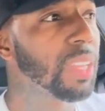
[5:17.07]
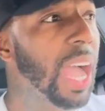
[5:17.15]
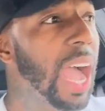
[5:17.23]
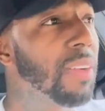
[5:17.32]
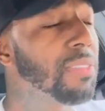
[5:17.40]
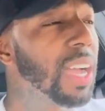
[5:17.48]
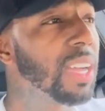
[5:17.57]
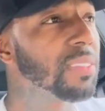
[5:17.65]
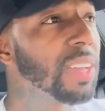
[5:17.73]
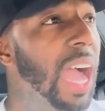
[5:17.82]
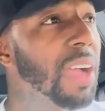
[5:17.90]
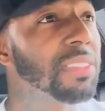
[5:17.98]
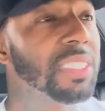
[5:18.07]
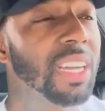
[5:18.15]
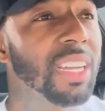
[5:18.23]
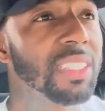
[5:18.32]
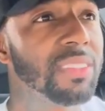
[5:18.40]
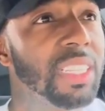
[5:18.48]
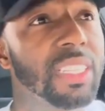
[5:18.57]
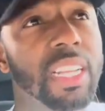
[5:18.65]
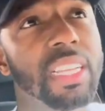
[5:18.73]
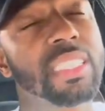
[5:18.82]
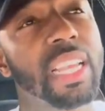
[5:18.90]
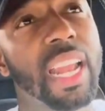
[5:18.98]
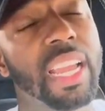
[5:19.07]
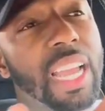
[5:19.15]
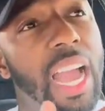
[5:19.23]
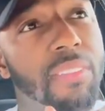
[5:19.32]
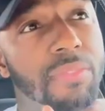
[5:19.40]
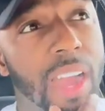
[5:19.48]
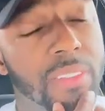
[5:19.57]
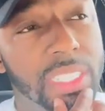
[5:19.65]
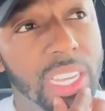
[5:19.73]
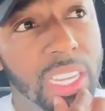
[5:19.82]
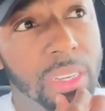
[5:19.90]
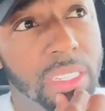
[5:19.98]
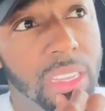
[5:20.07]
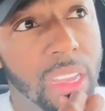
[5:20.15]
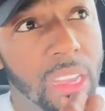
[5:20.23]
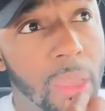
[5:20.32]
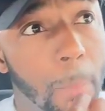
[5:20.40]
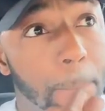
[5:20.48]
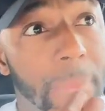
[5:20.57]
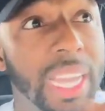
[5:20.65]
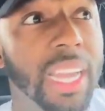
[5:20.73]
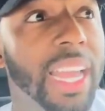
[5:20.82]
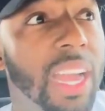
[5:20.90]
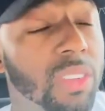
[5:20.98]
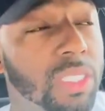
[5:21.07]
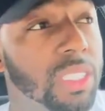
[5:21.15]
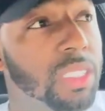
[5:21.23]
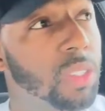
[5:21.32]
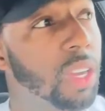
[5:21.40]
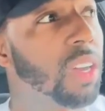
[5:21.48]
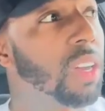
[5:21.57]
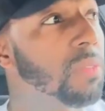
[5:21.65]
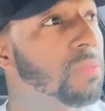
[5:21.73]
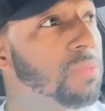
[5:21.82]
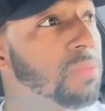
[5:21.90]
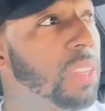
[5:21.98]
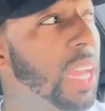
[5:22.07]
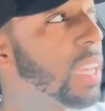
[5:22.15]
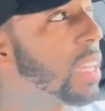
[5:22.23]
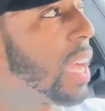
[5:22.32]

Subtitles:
I've done, let's say like I've done big accounts. Like